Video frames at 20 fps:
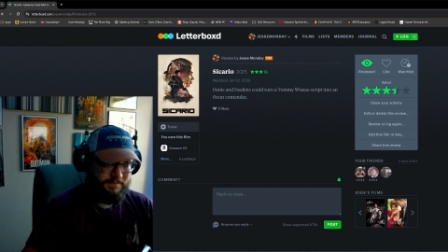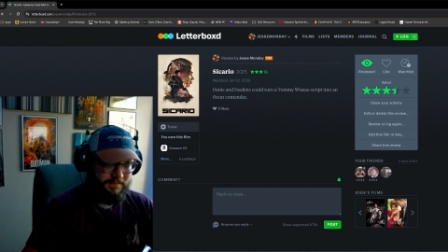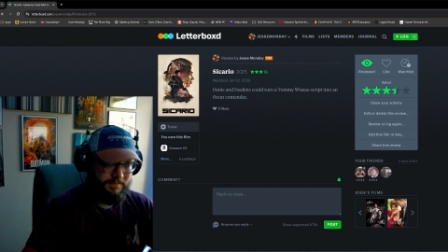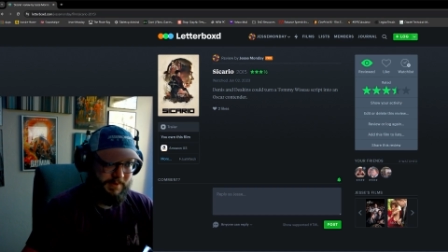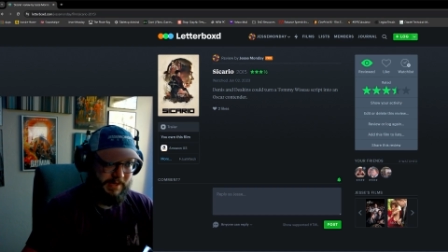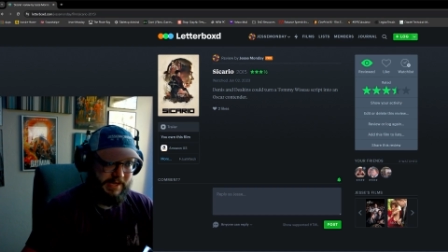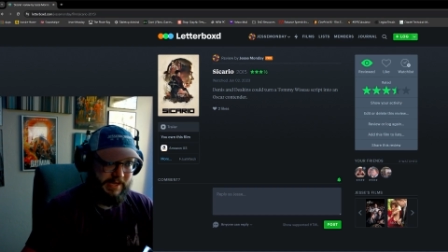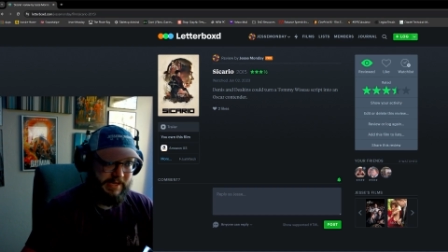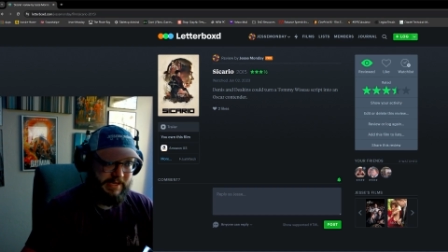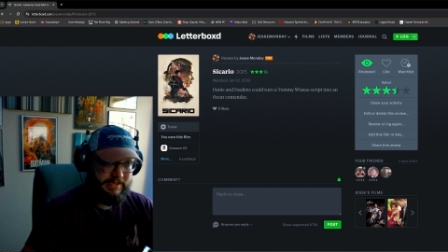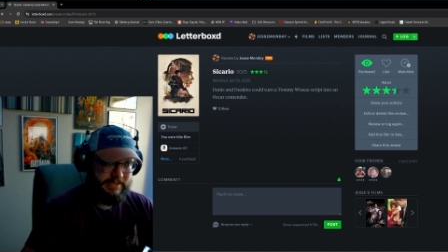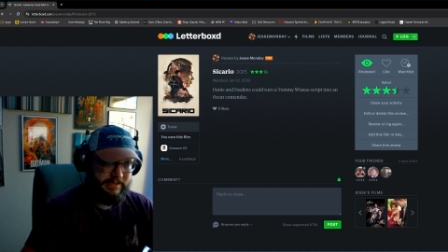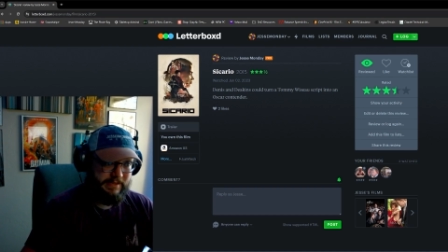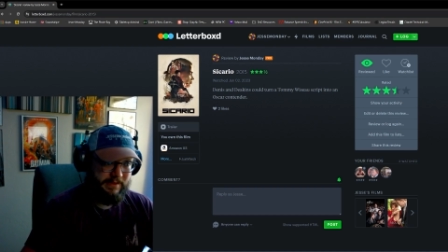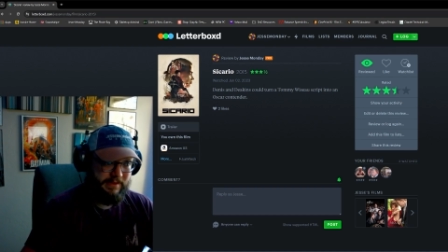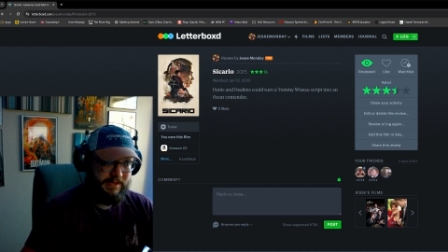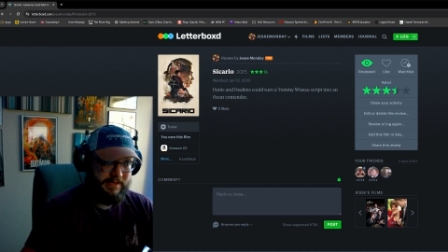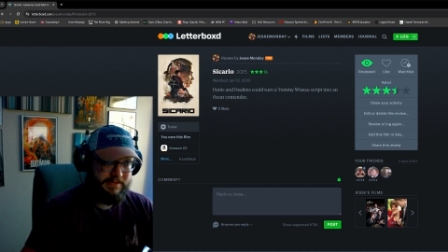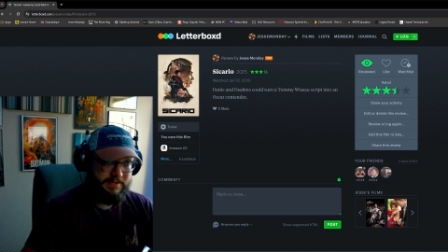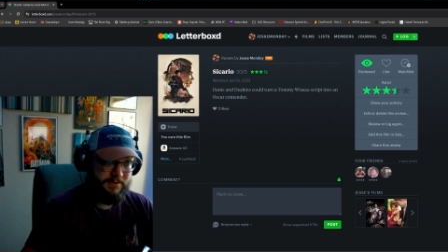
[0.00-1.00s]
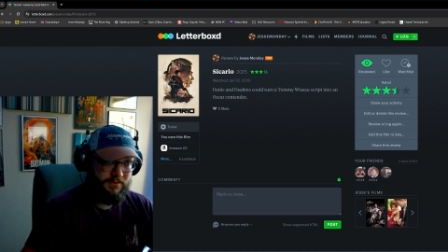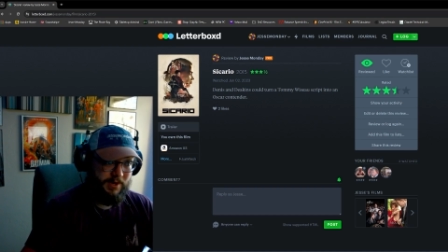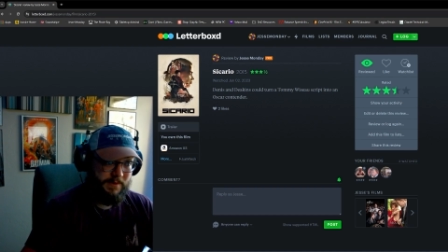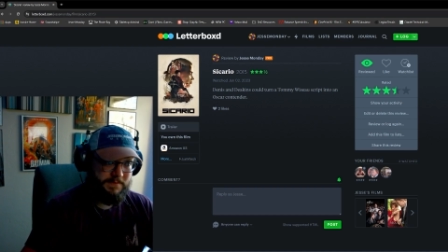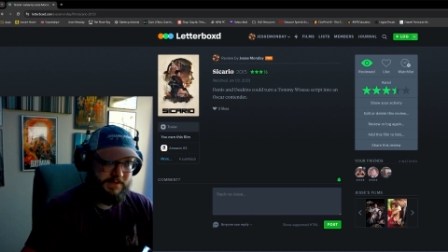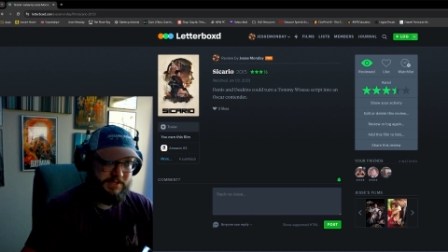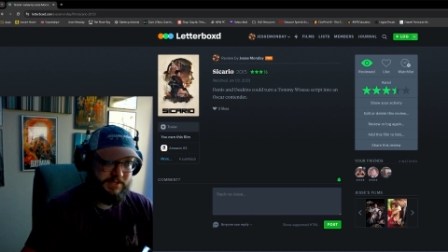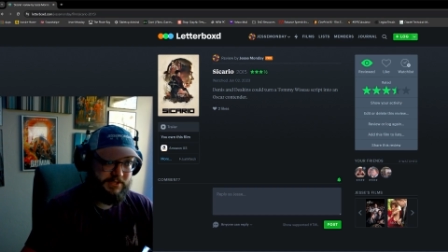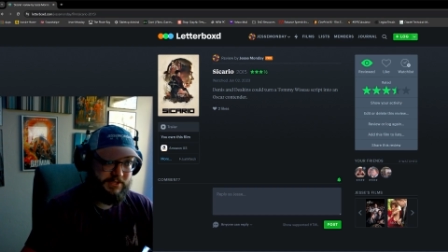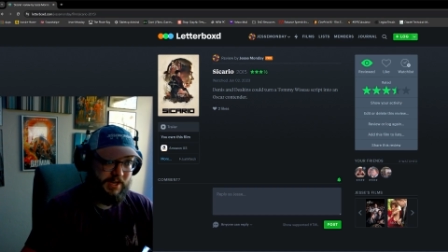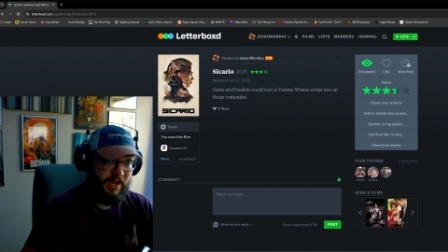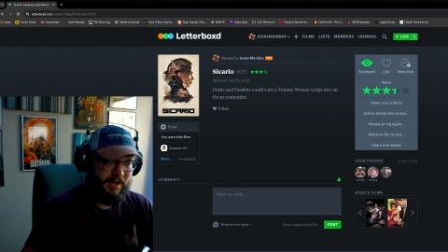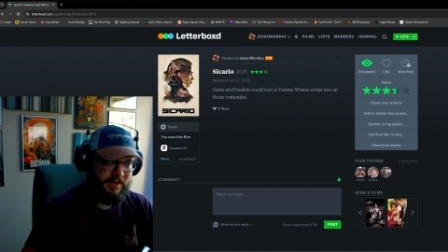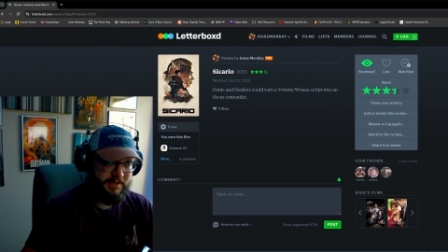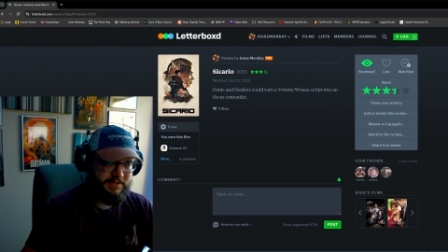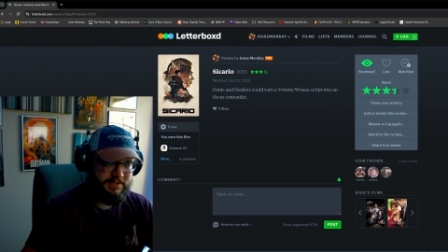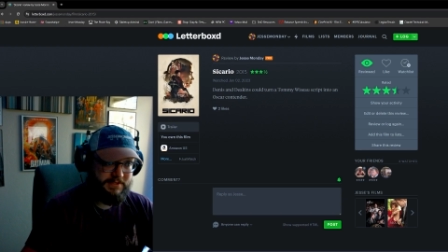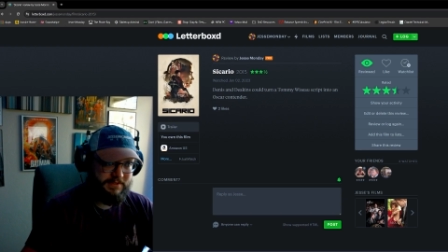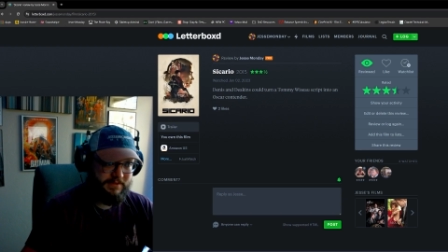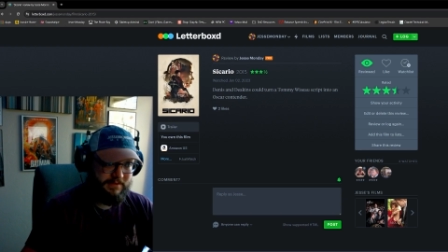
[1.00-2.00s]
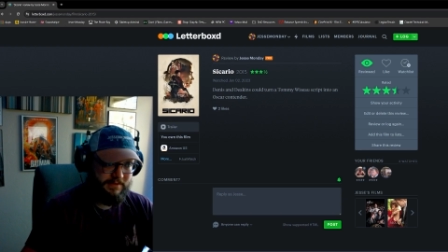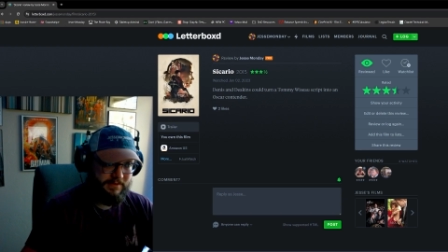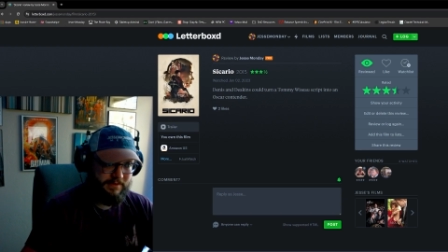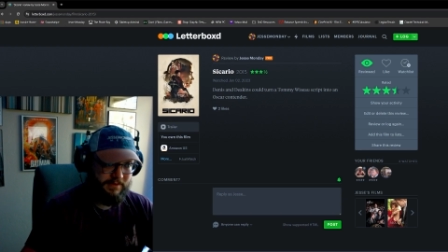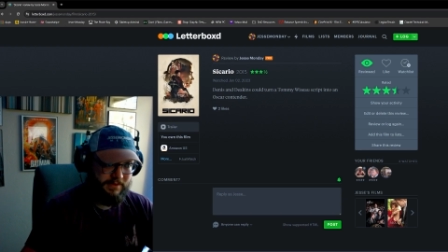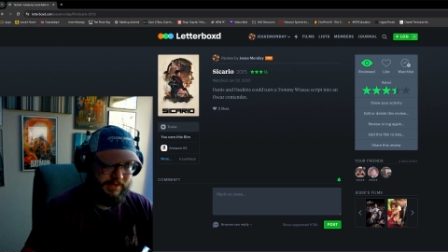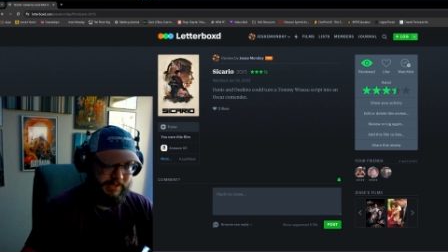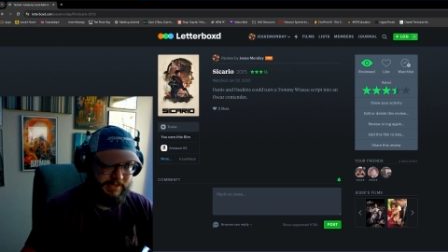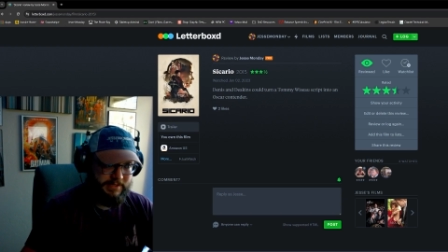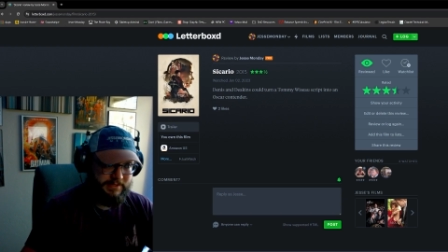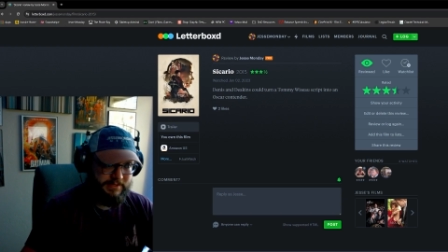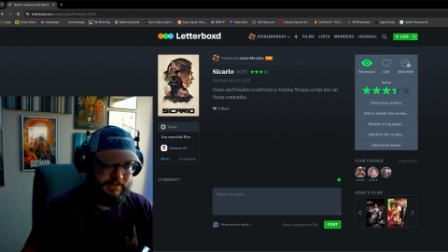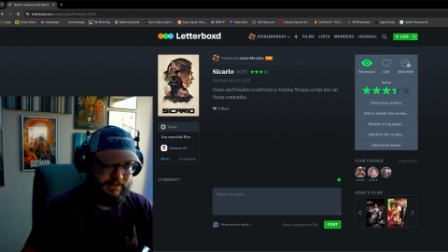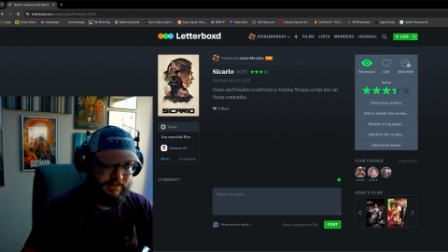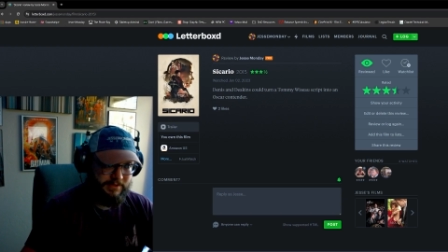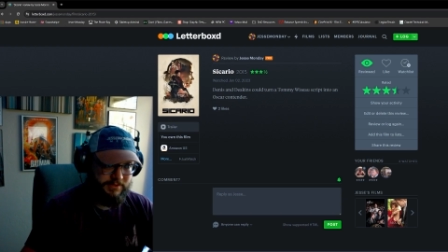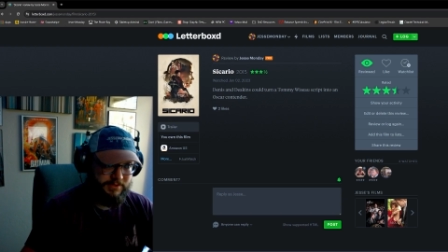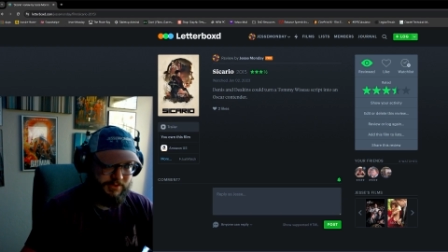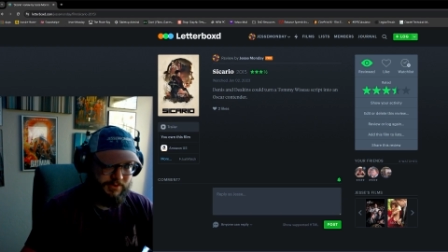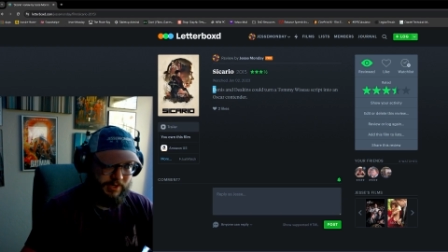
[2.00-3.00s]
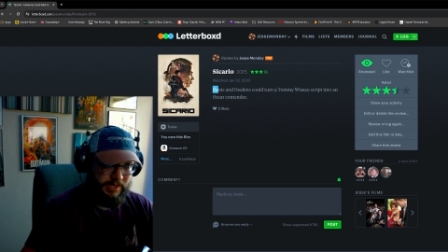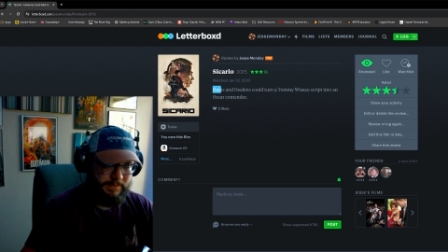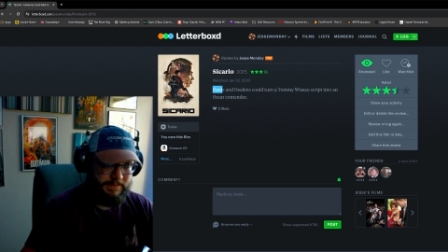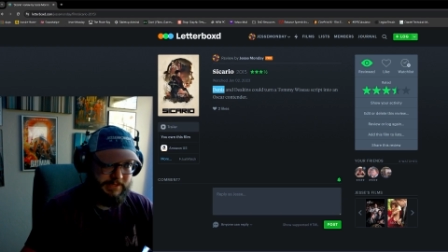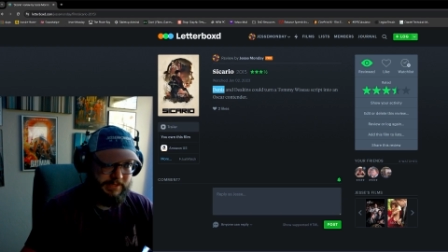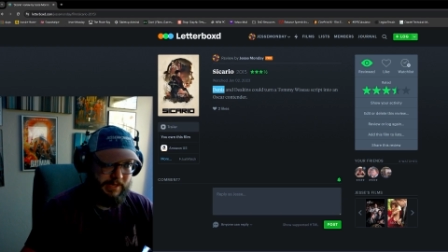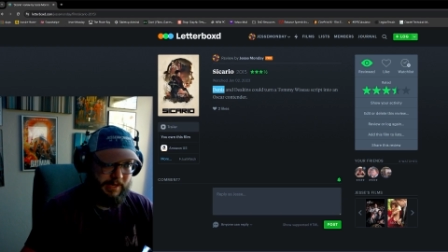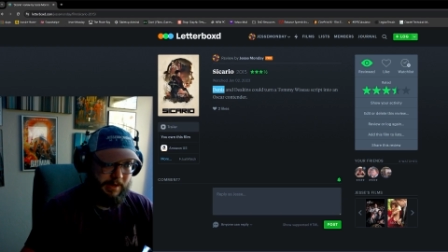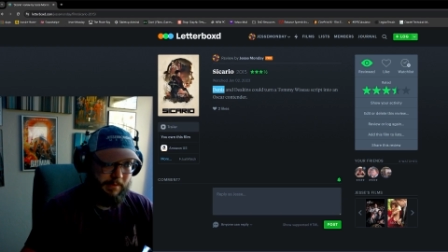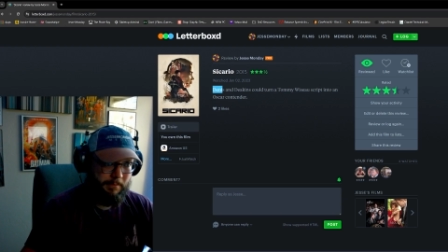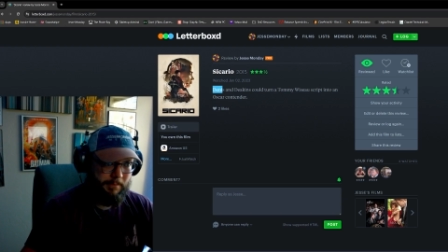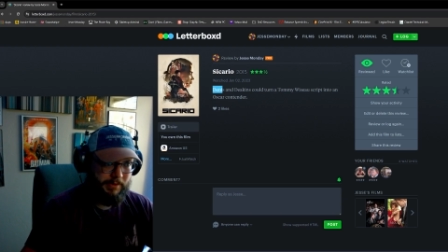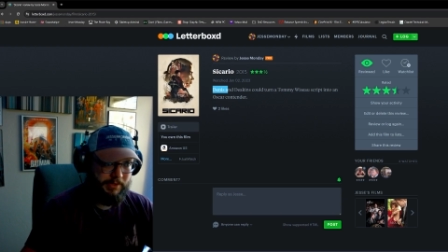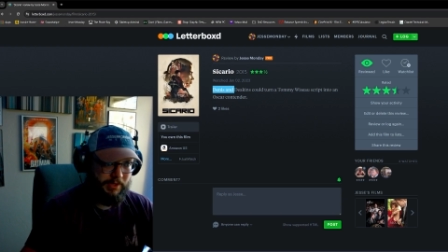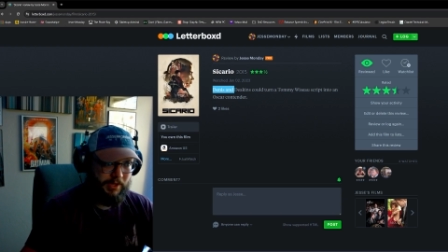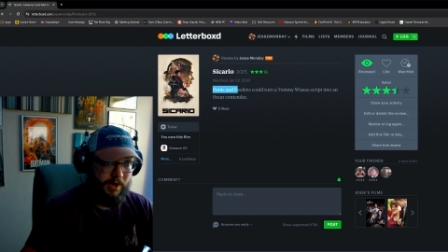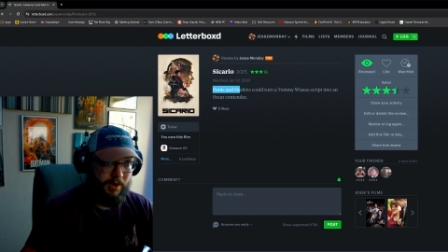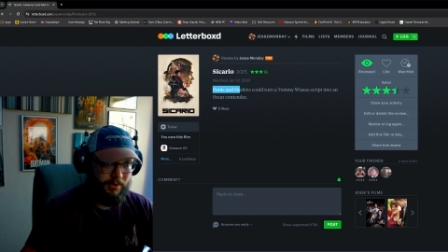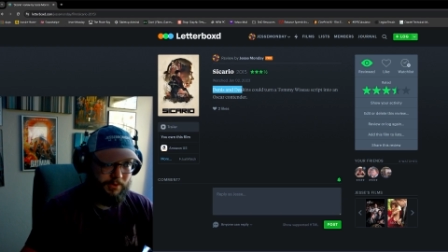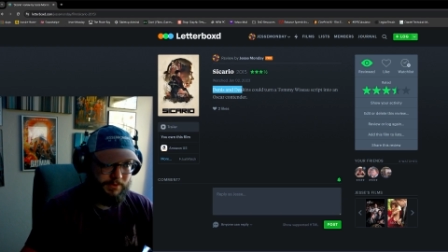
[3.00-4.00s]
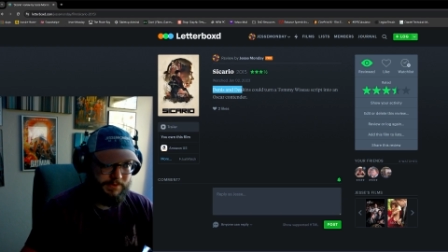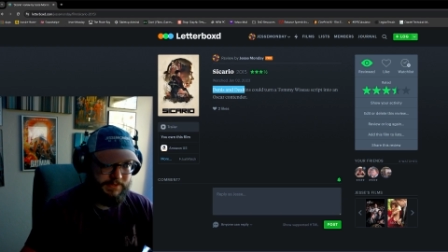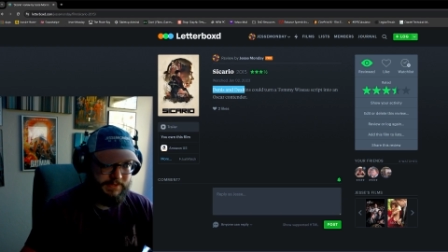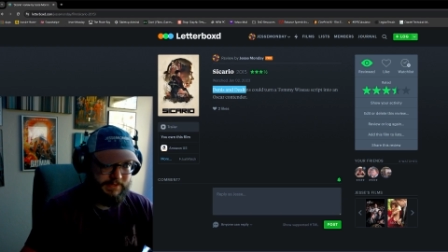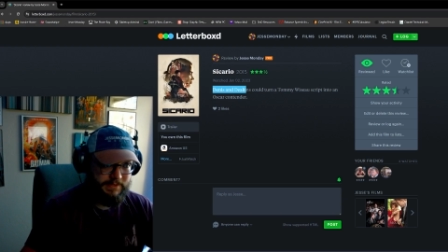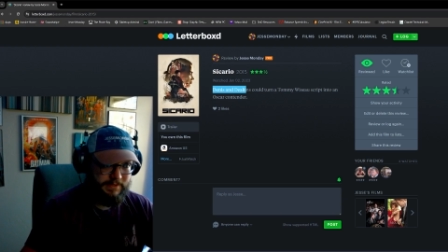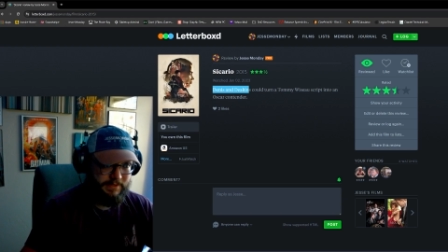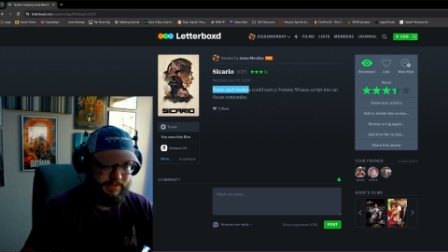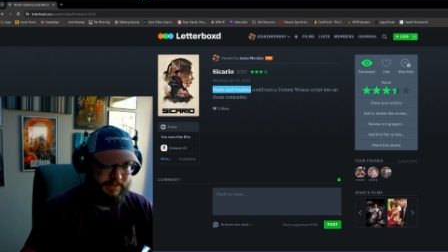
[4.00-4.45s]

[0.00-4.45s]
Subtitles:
because this script sucks. This script blows.